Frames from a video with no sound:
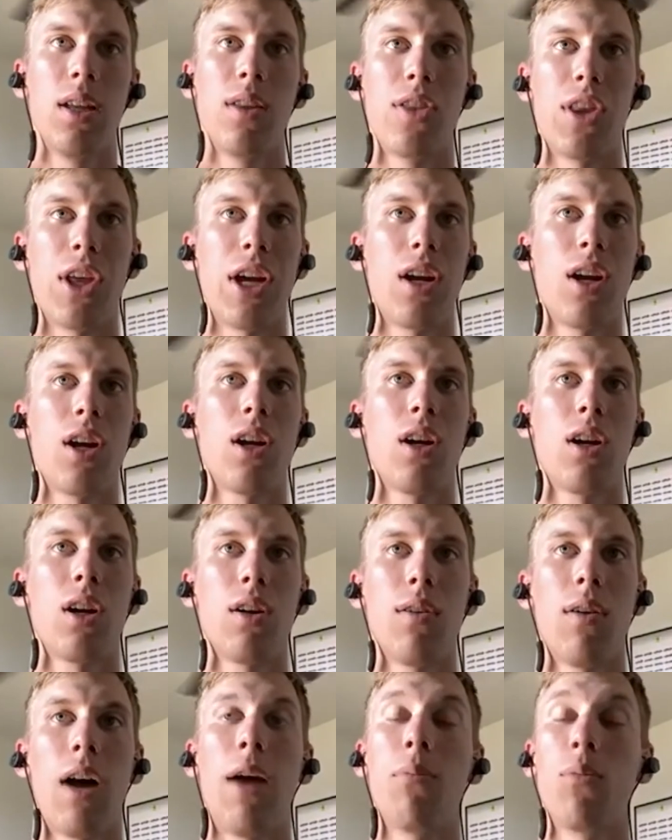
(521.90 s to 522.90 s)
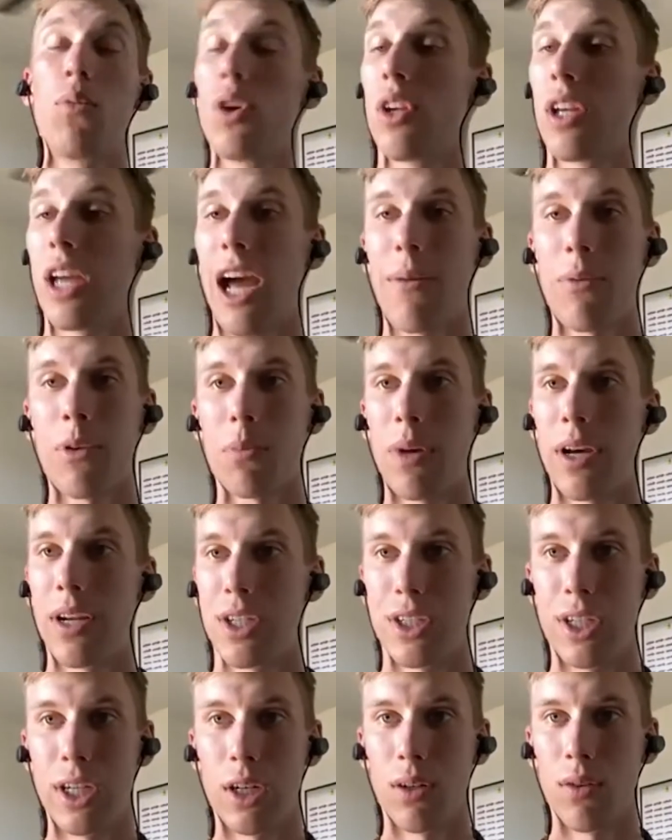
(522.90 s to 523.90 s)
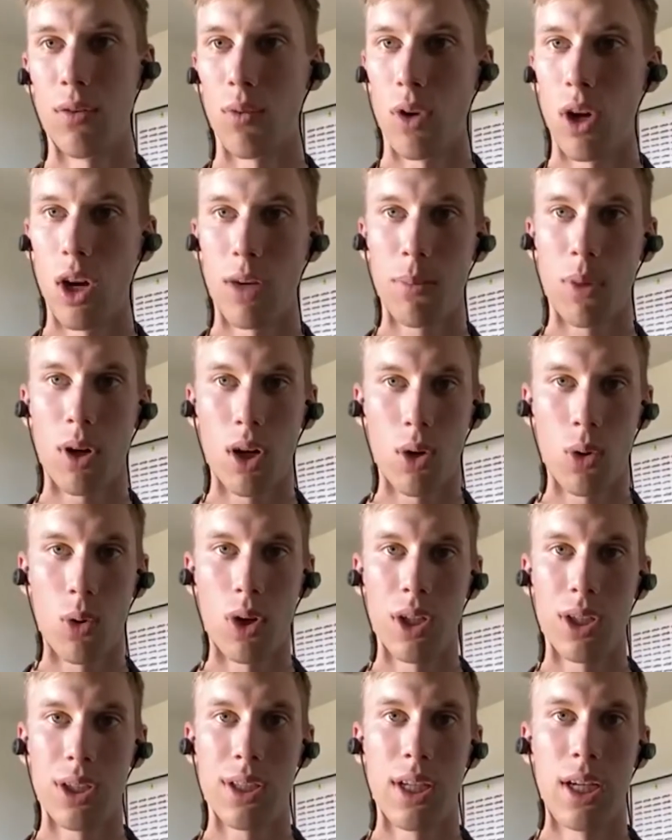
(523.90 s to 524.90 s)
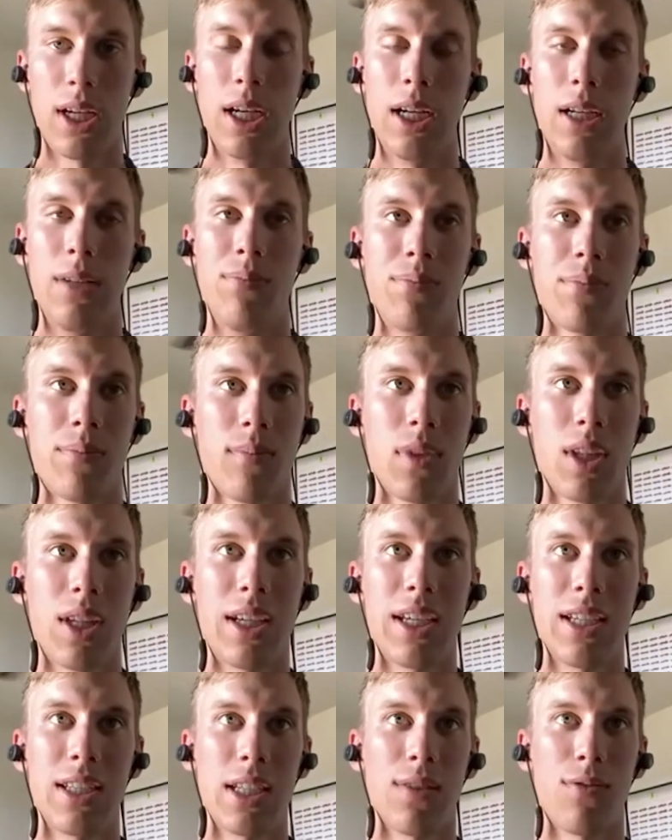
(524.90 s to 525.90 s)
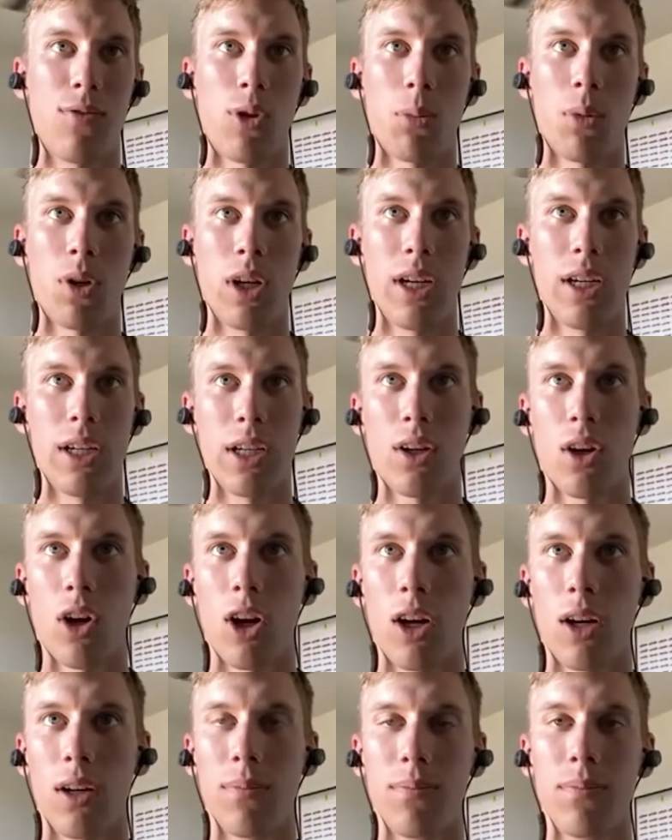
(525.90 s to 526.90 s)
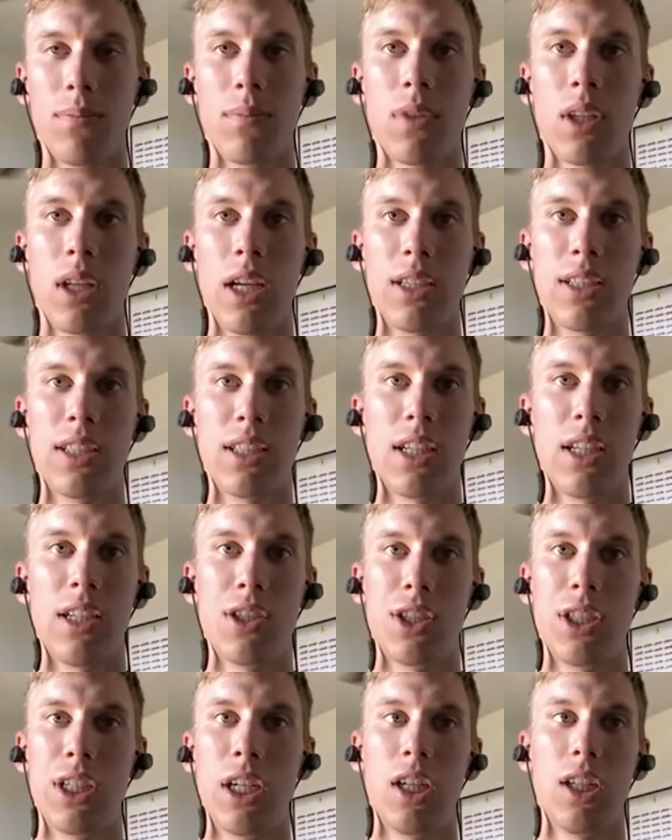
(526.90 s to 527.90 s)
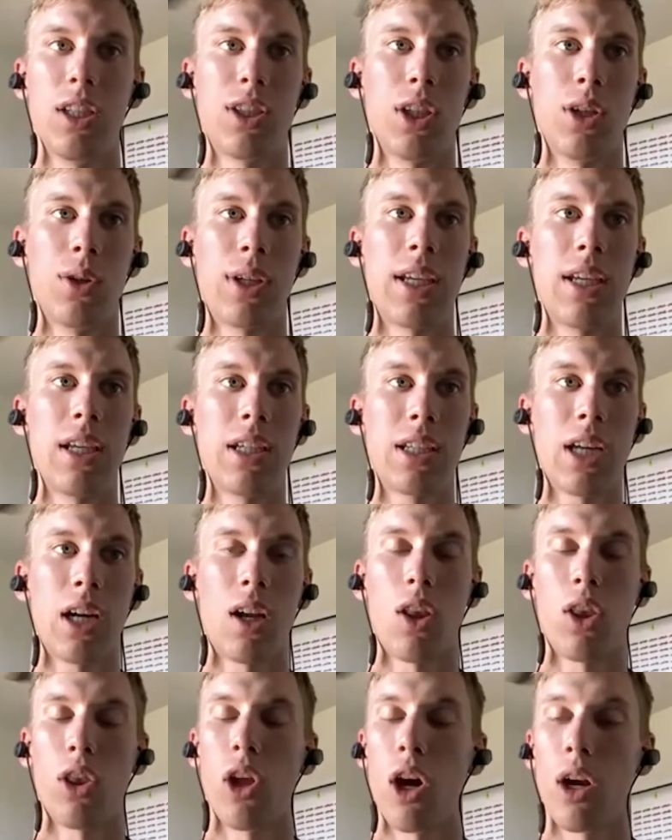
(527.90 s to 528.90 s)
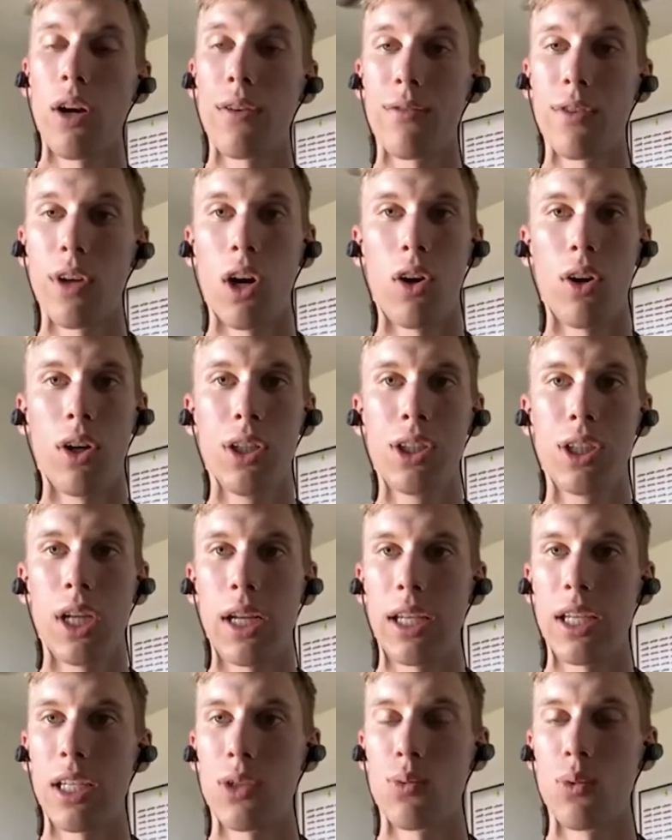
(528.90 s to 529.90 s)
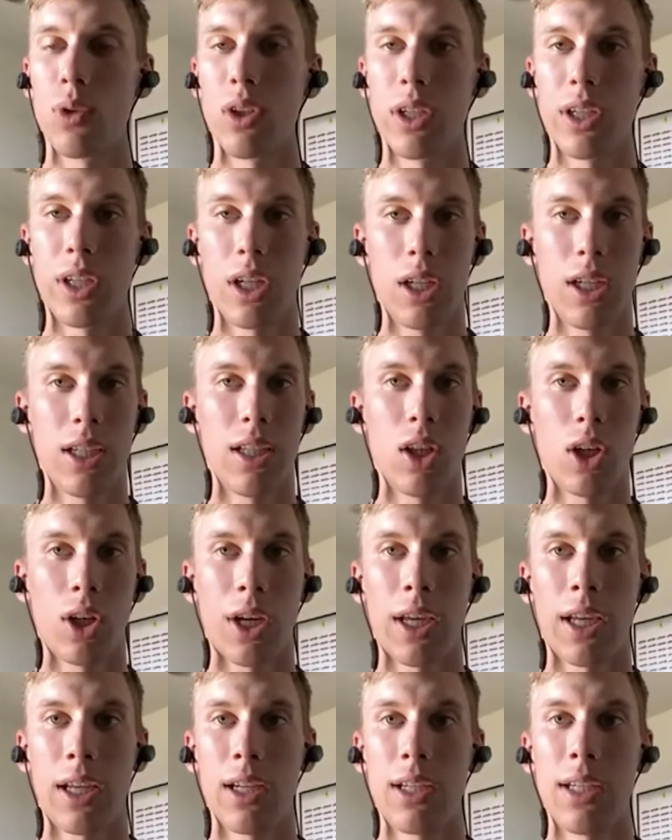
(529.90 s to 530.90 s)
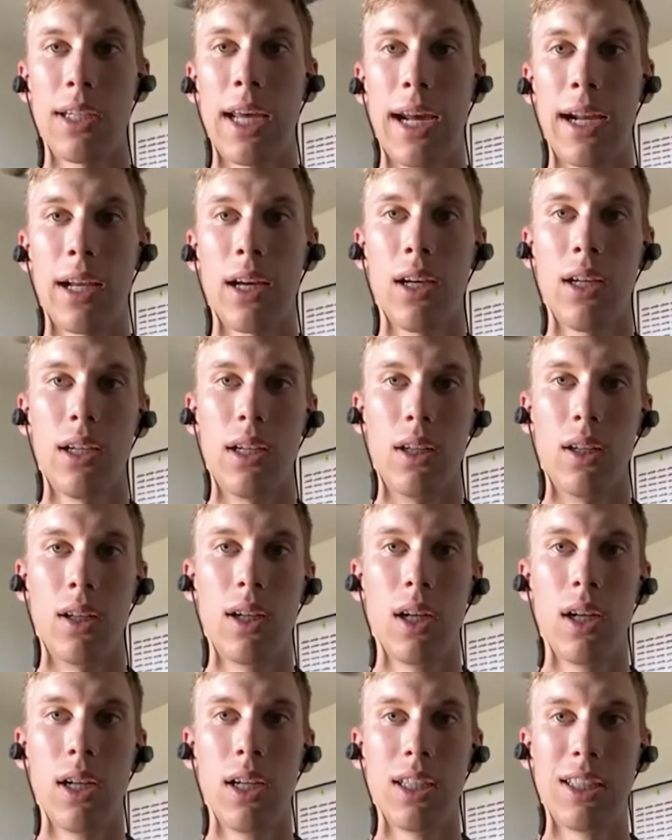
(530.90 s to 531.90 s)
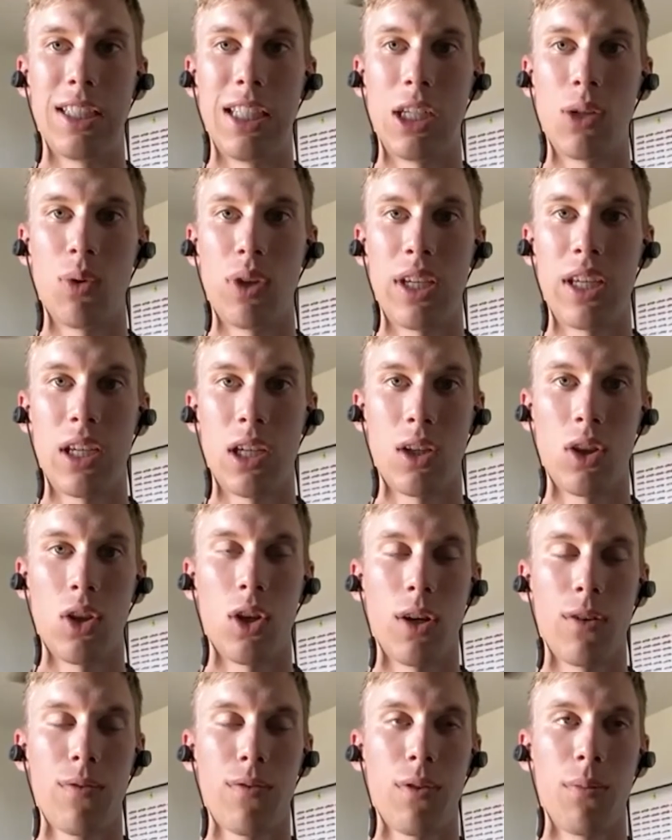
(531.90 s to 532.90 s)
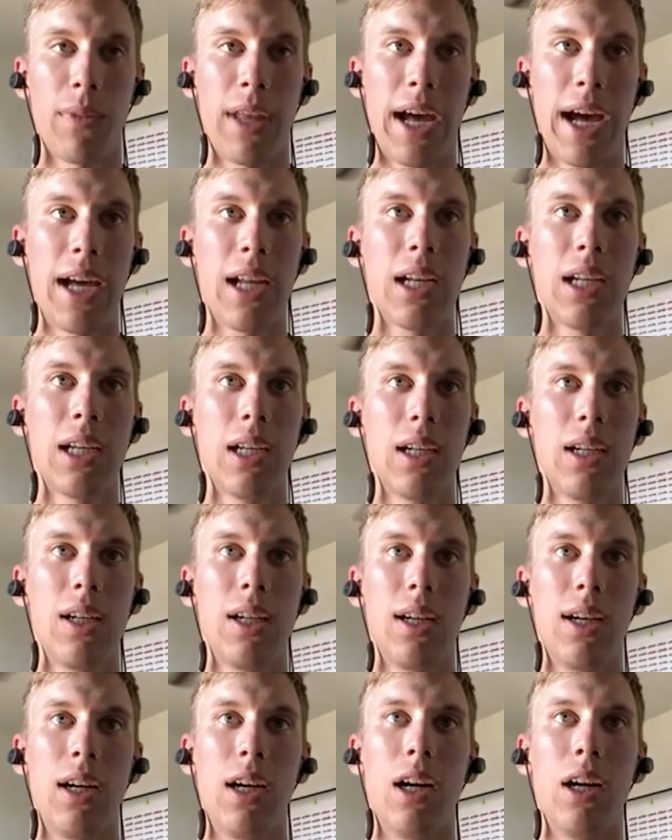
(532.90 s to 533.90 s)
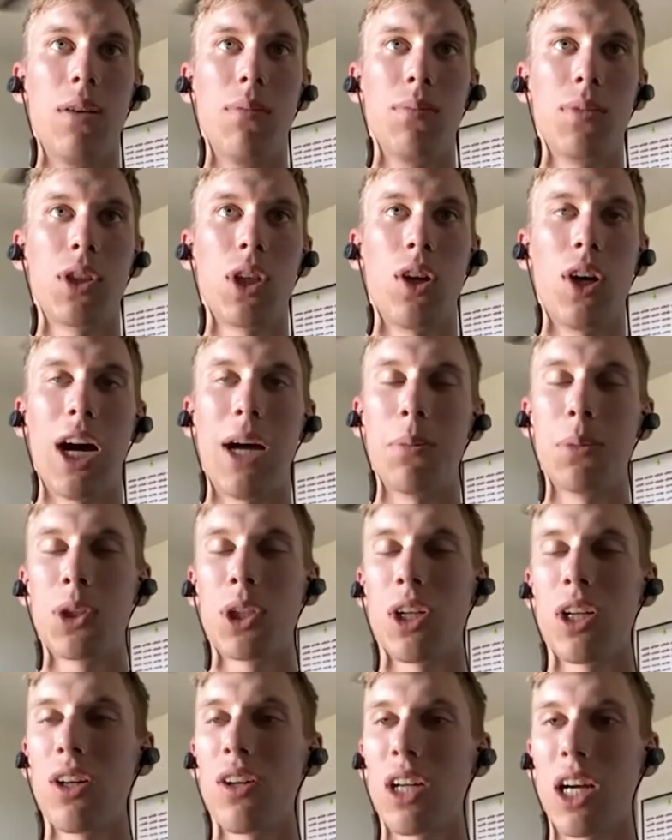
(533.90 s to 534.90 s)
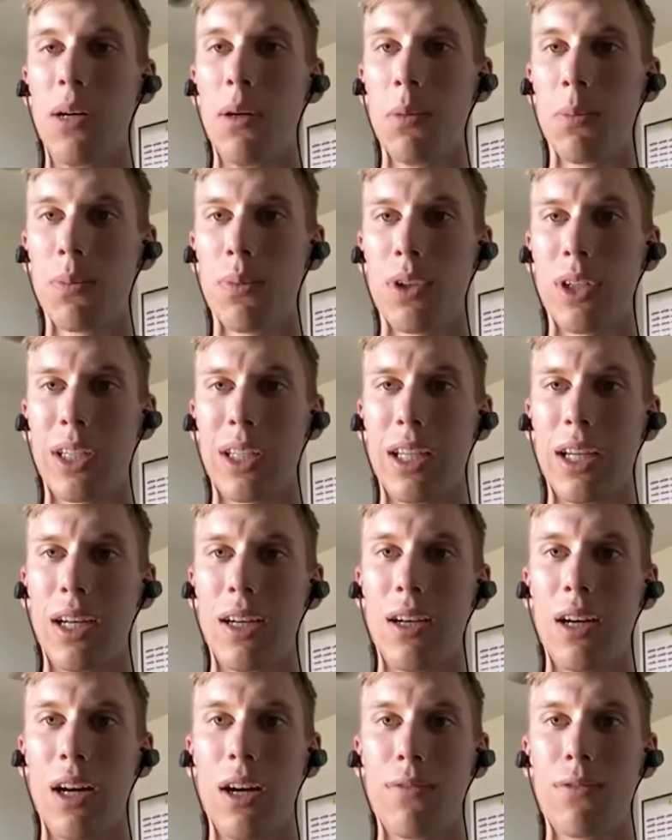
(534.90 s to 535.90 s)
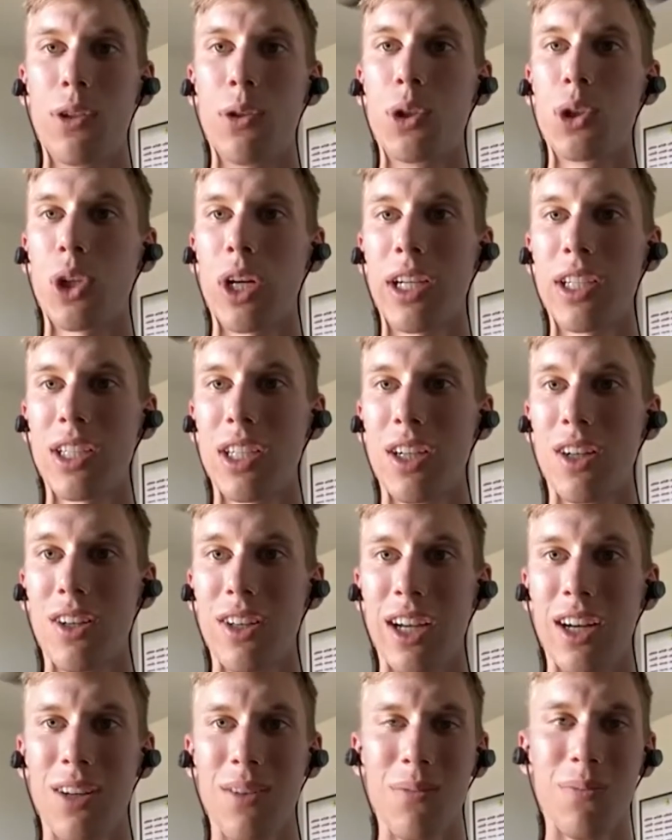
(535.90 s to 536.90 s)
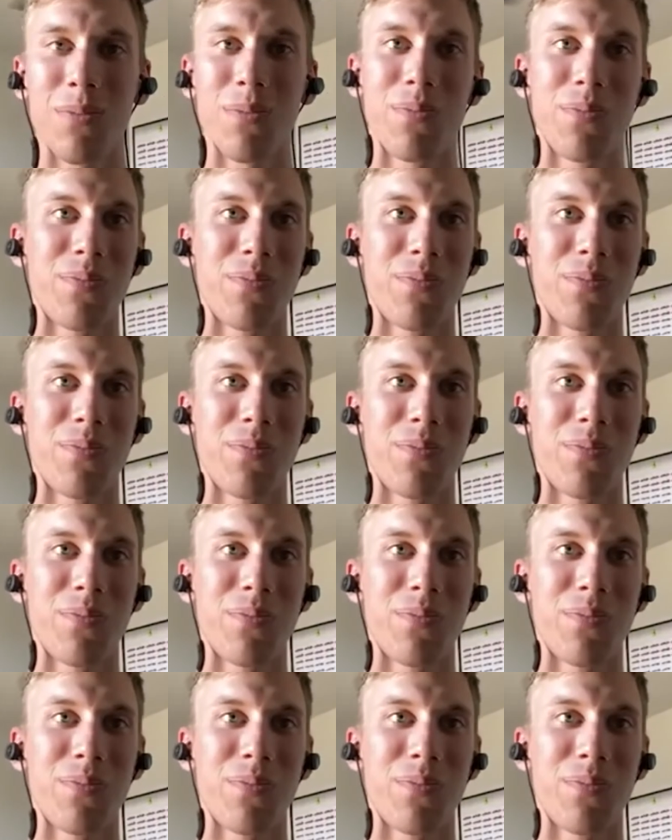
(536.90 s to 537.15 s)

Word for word: I'm really happy with my engineer, Ron Barhorst. He's a former IndyCar assistant engineer, so he's got a lot of knowledge and he's really good at looking into data and seeing what he can learn from that. So I'm sure he'll come up with a few tricks here or there.